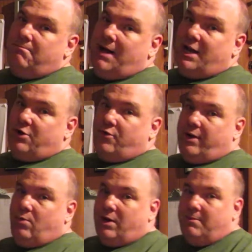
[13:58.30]

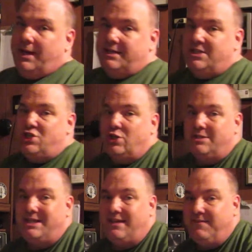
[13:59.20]
monitoring one of my digital
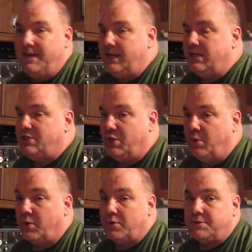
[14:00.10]
TV
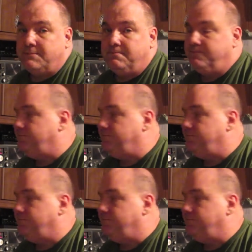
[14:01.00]
tuners,